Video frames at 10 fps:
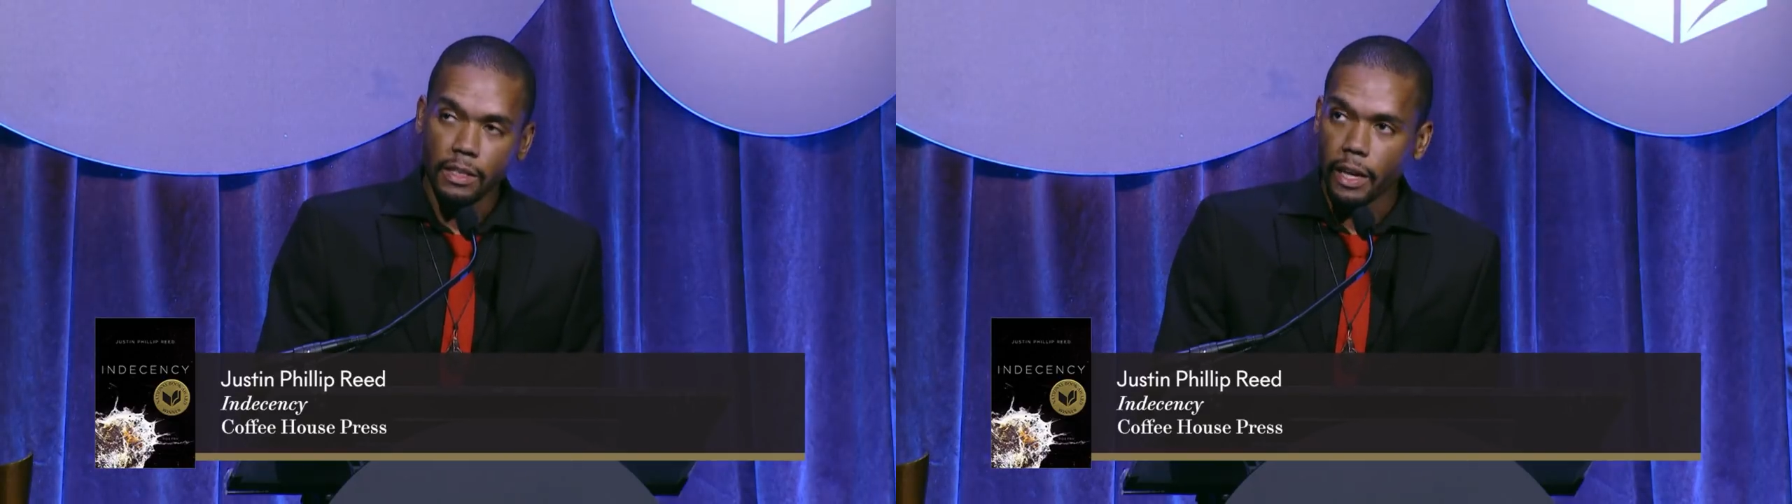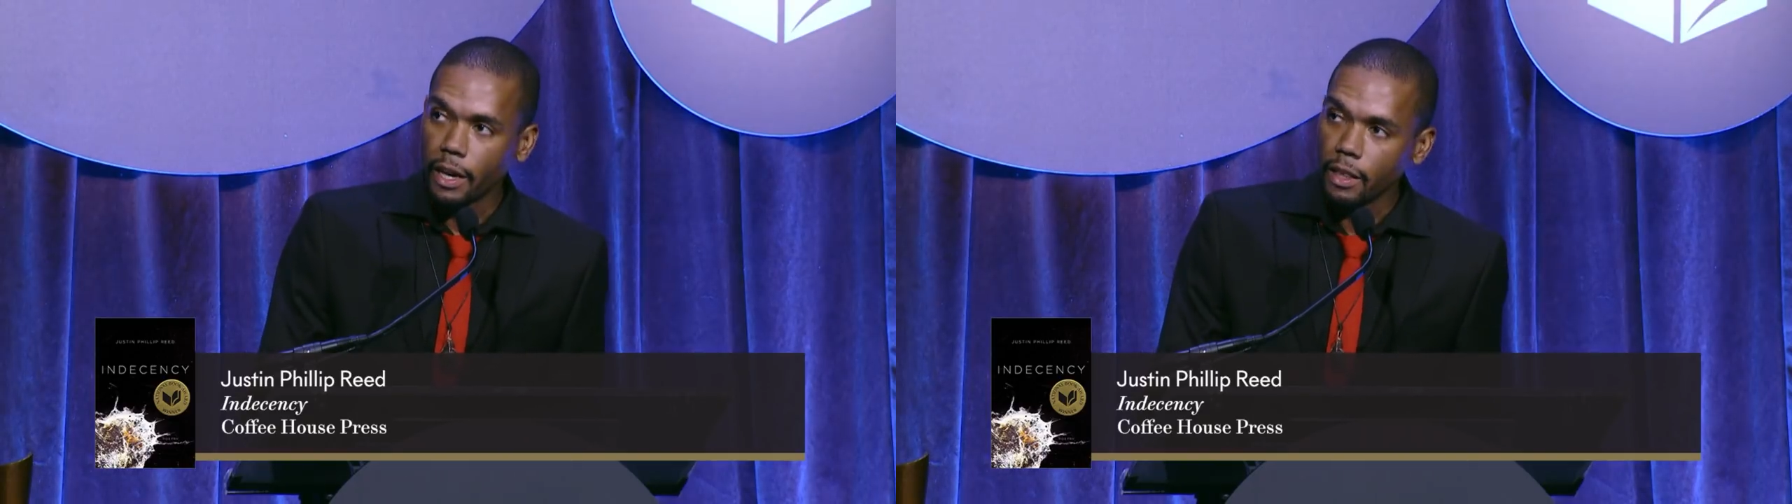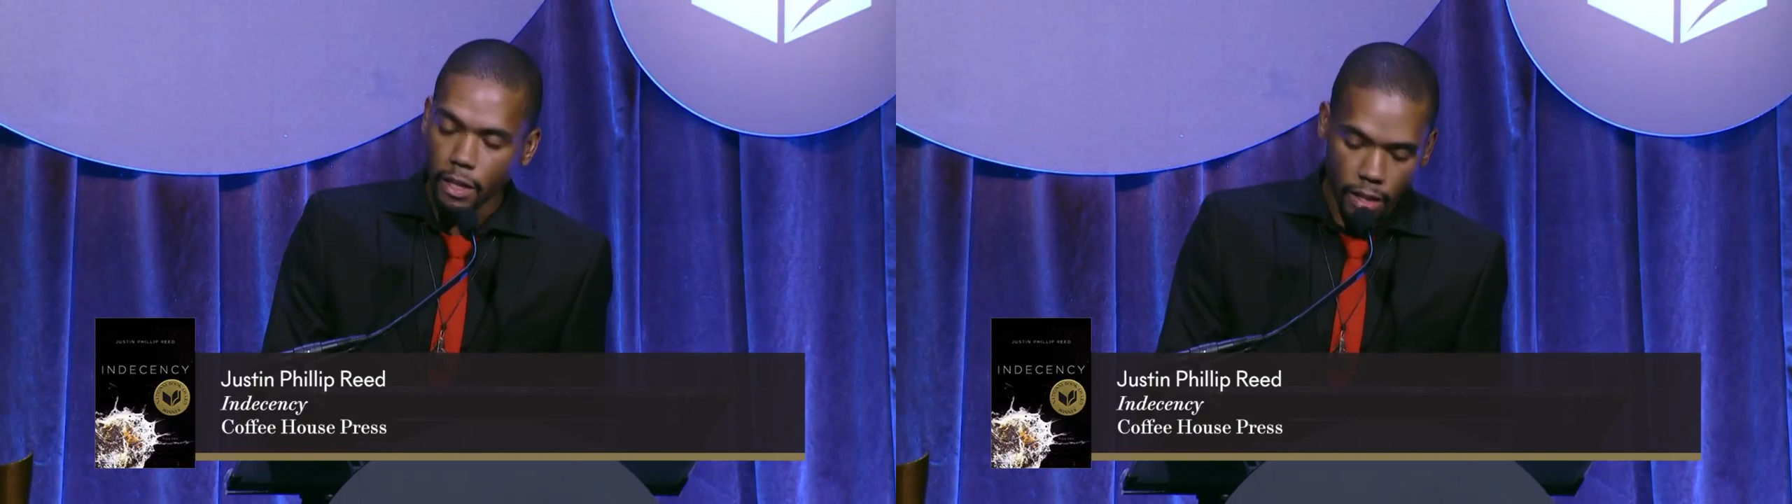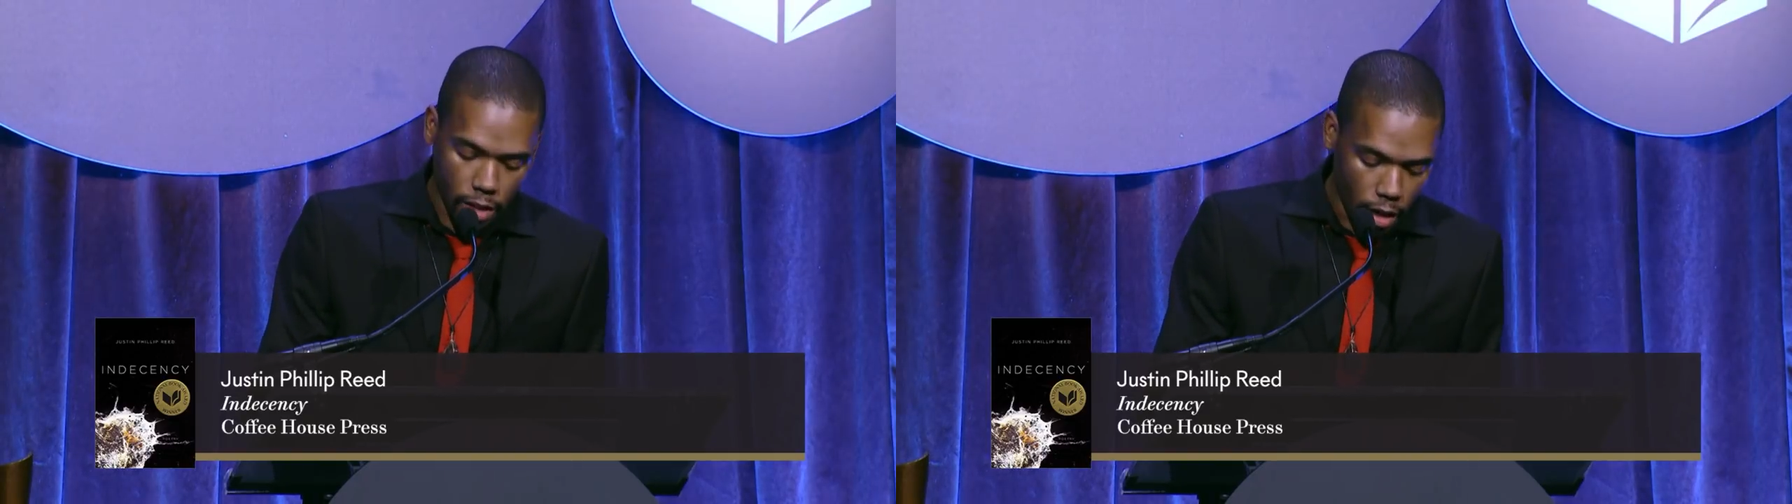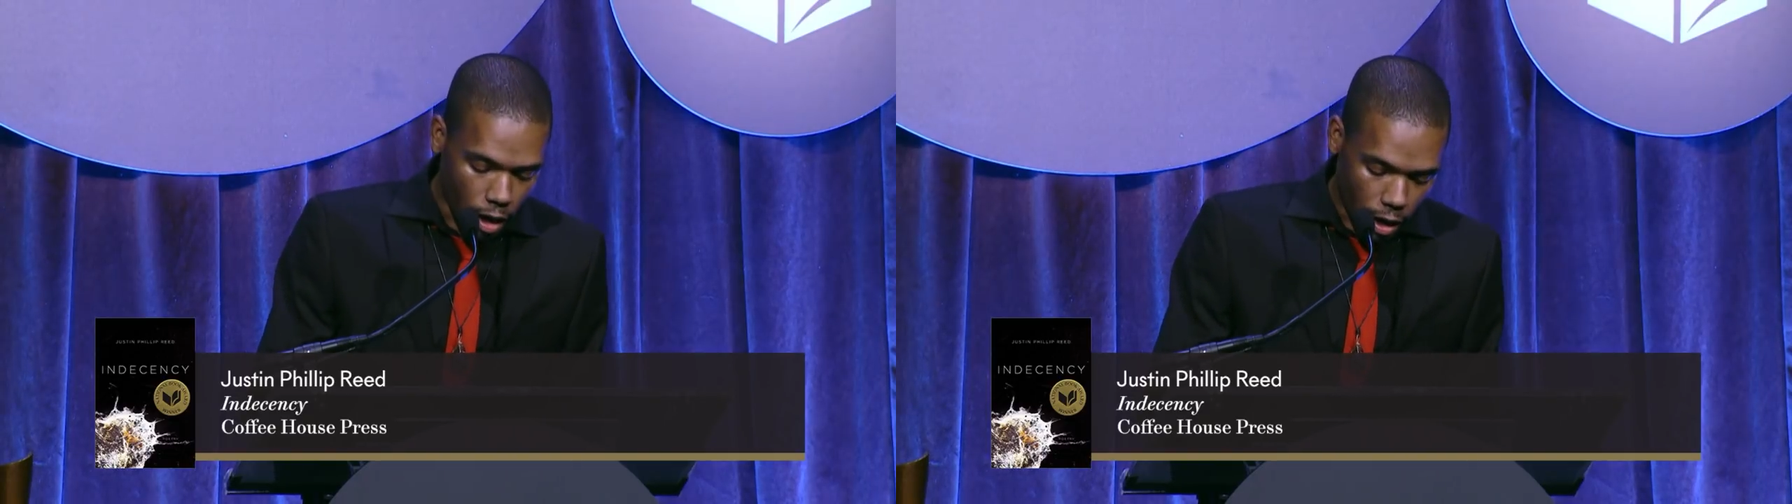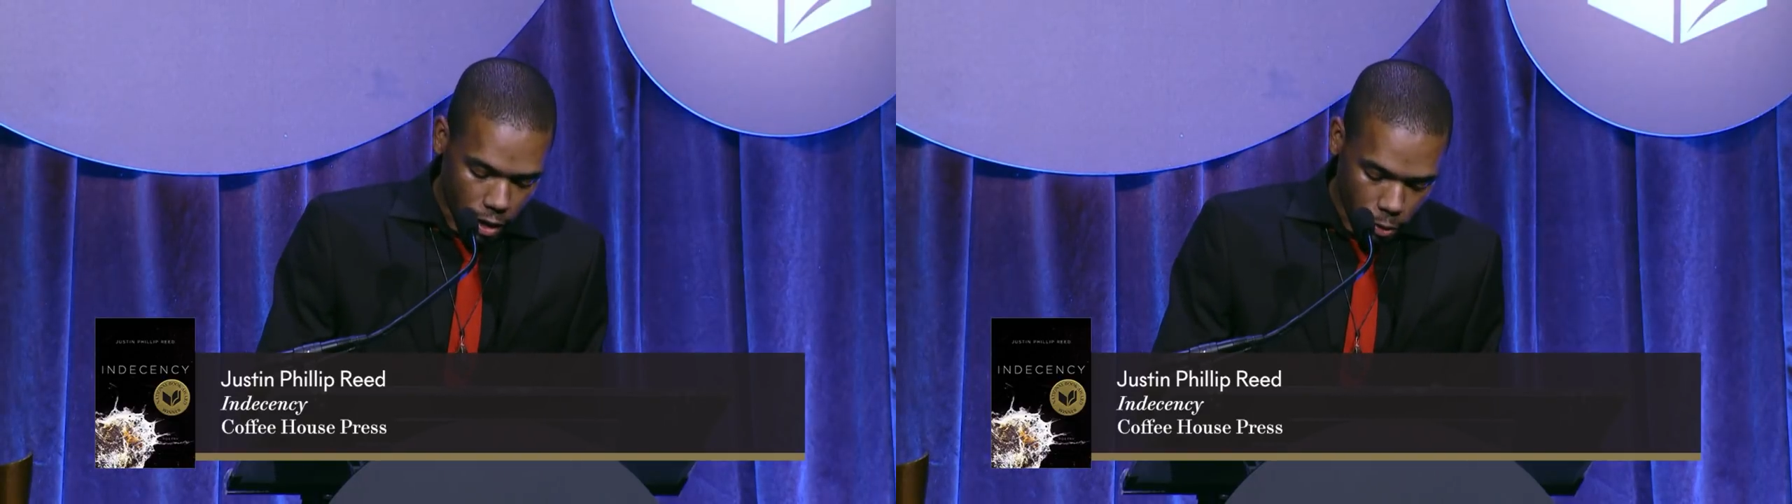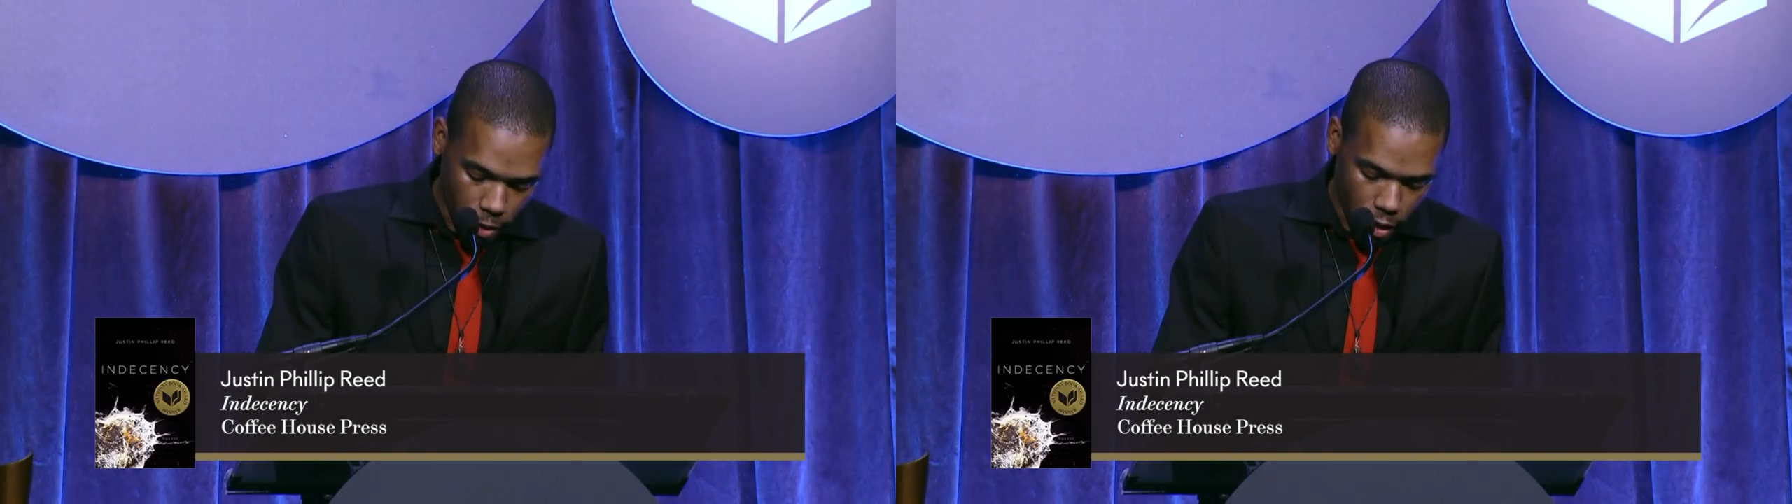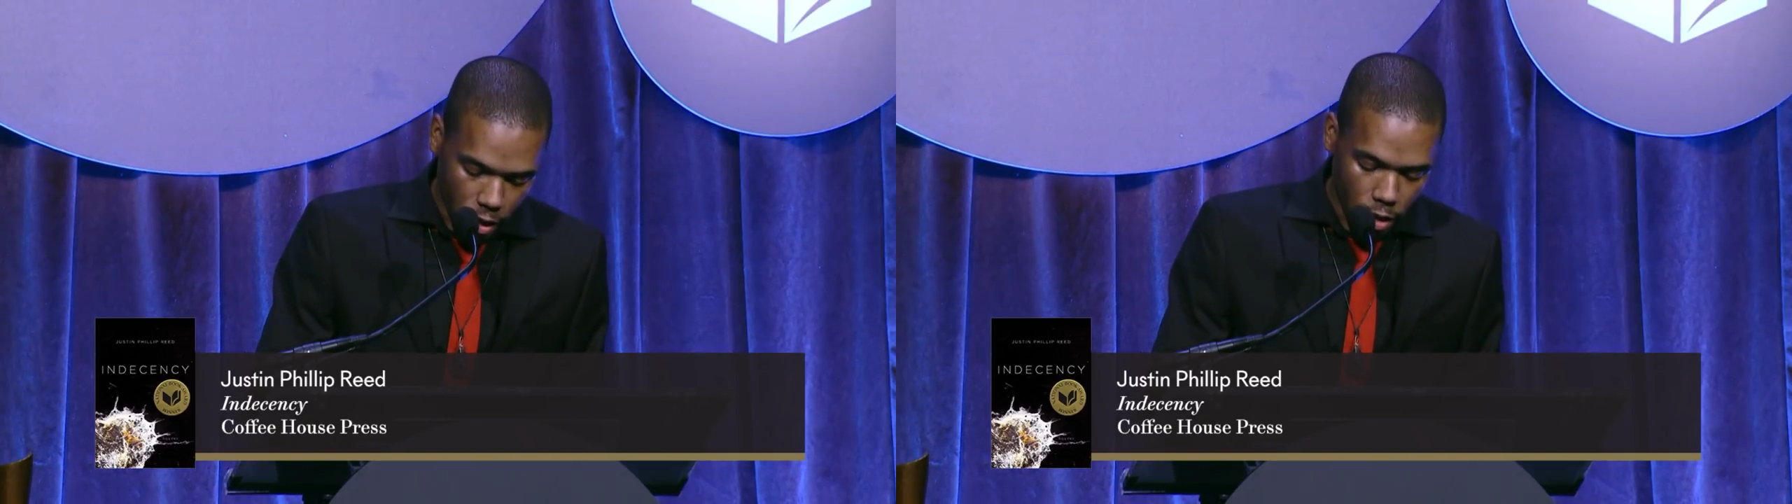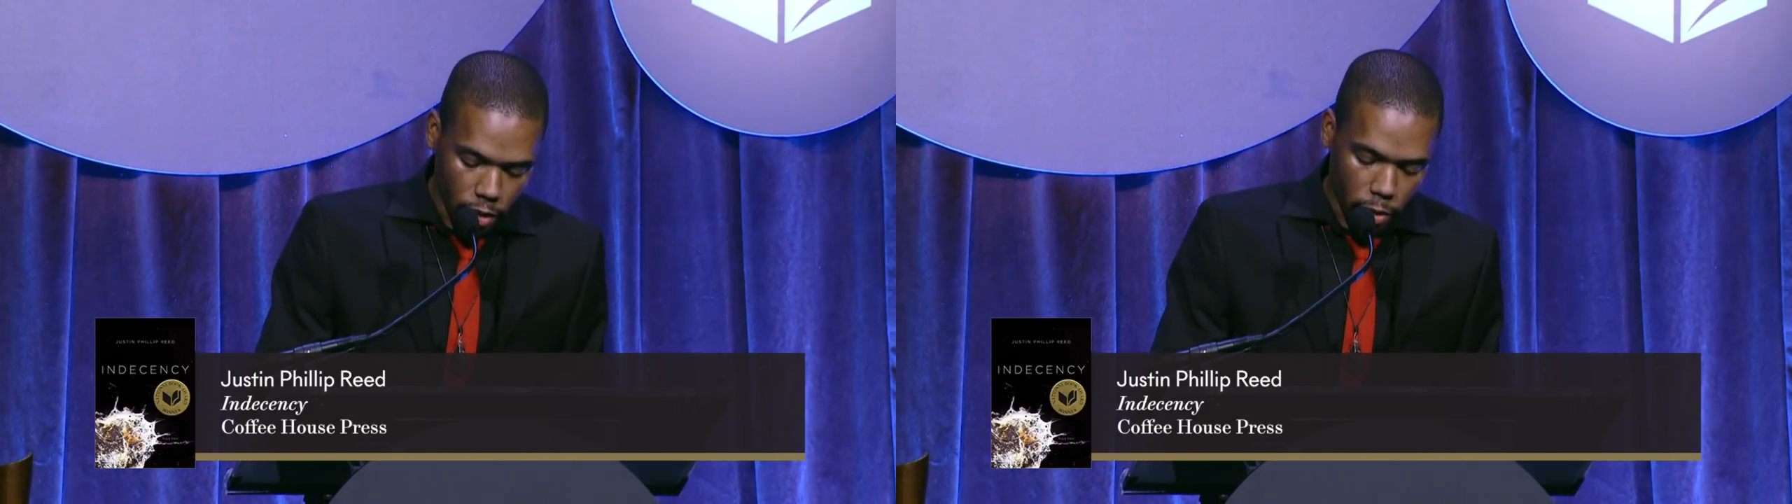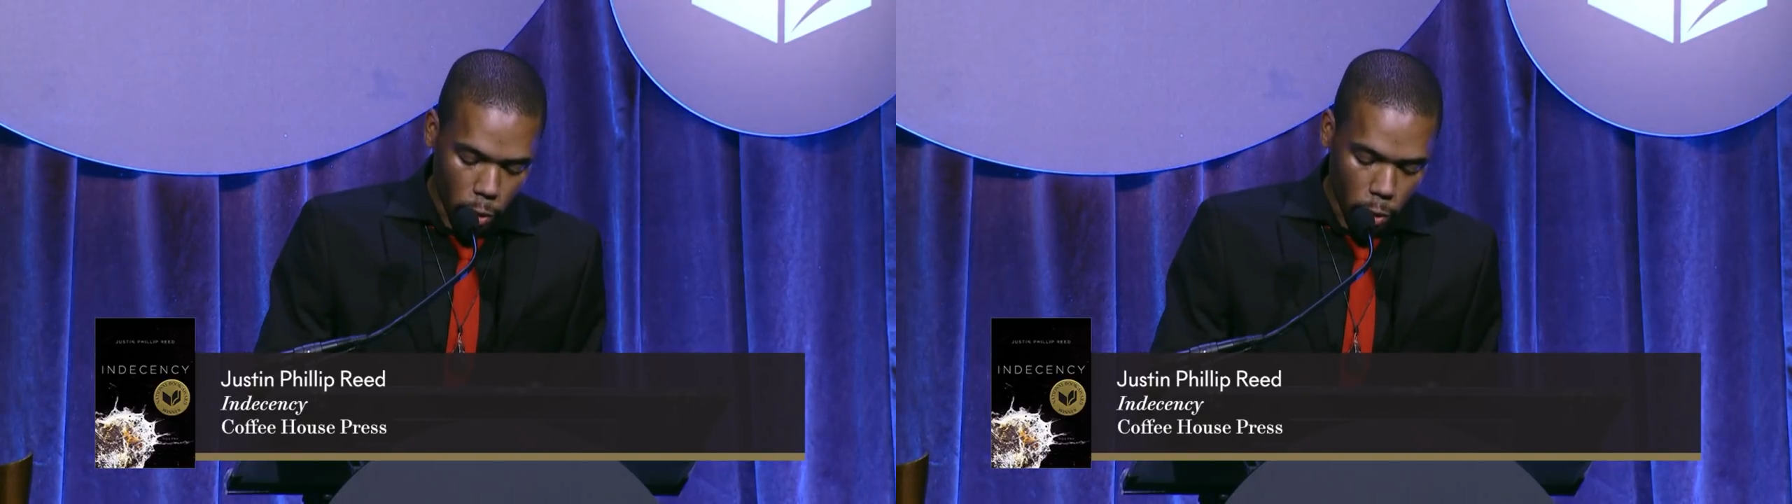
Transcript: daily honoring